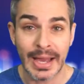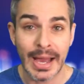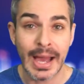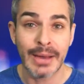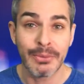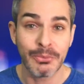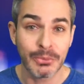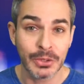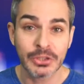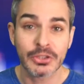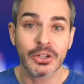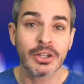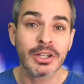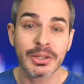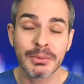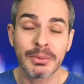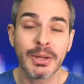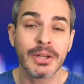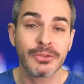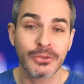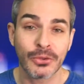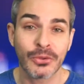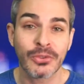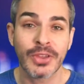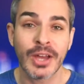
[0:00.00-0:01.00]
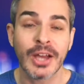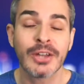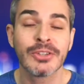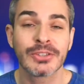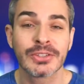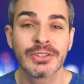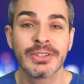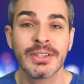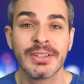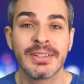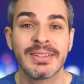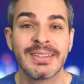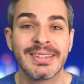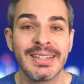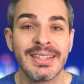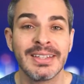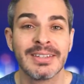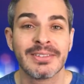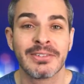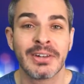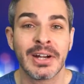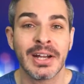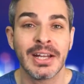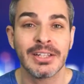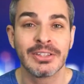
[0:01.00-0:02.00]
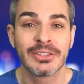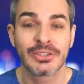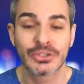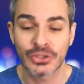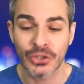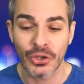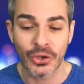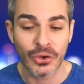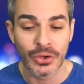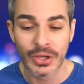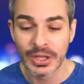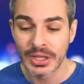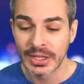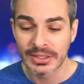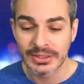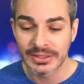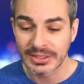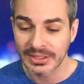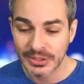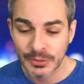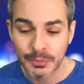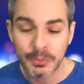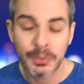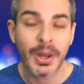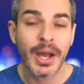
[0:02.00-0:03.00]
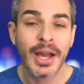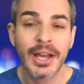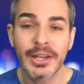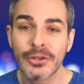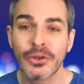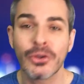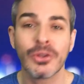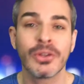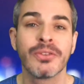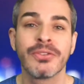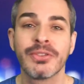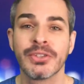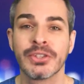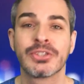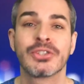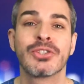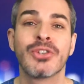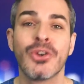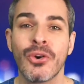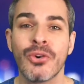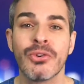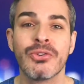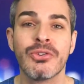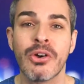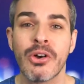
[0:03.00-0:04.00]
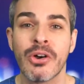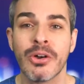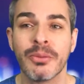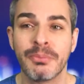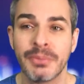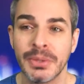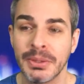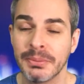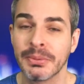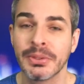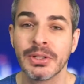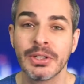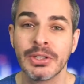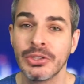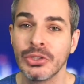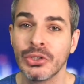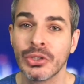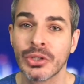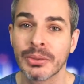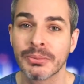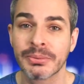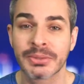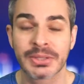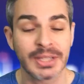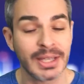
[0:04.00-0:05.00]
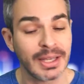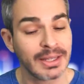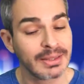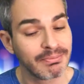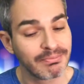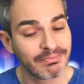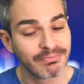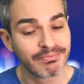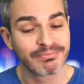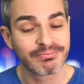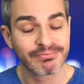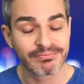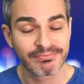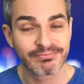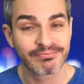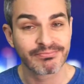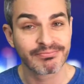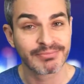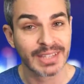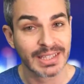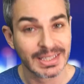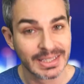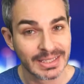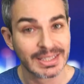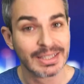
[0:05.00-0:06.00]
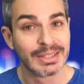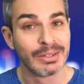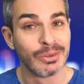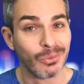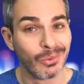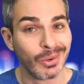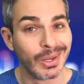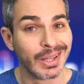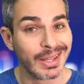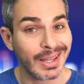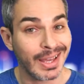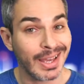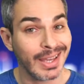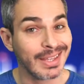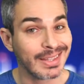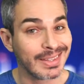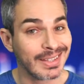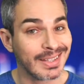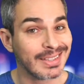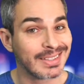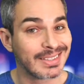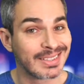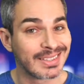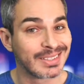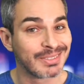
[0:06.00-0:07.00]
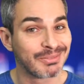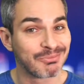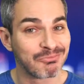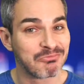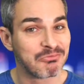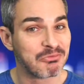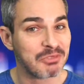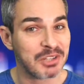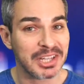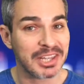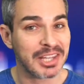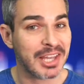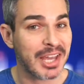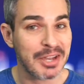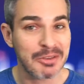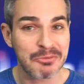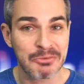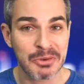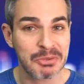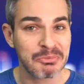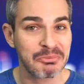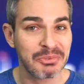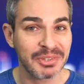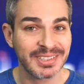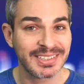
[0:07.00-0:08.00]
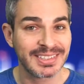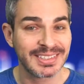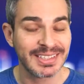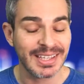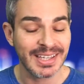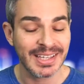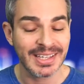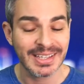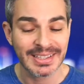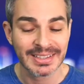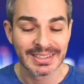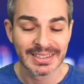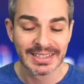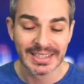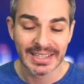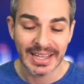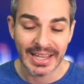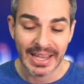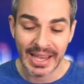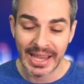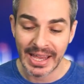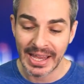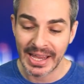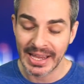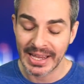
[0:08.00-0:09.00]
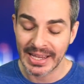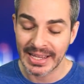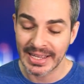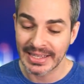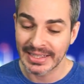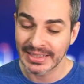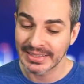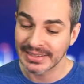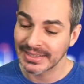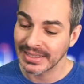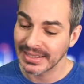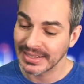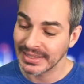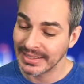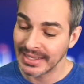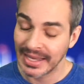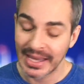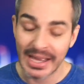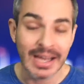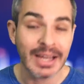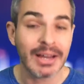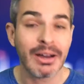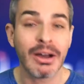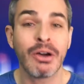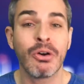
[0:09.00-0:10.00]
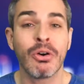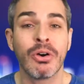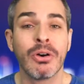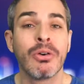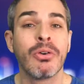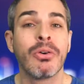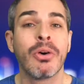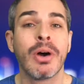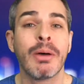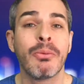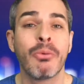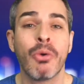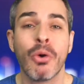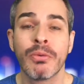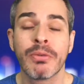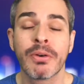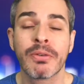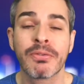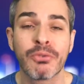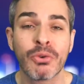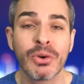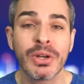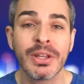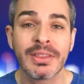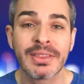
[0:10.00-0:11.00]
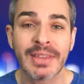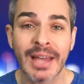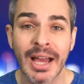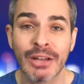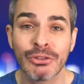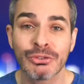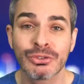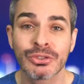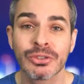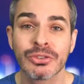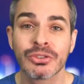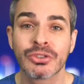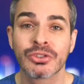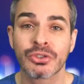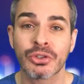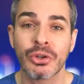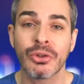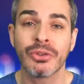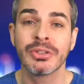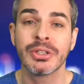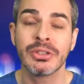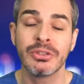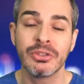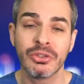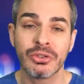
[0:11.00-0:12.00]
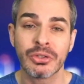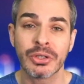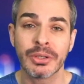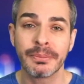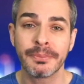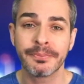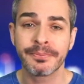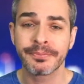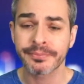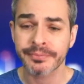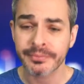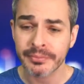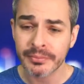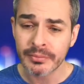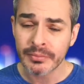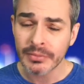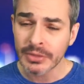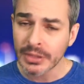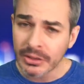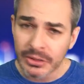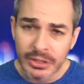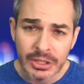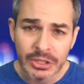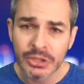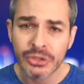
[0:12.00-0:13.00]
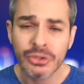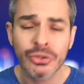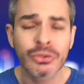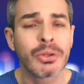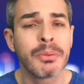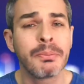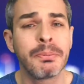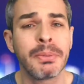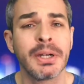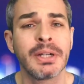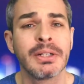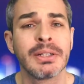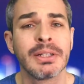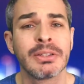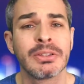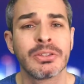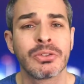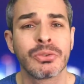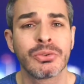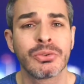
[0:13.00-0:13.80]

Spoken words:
We're talking about 2018, right? So despite all of this going on, people in Europe said, we like this, we like what we see. And yeah, over 40,000 sold in Europe. And just to compare them to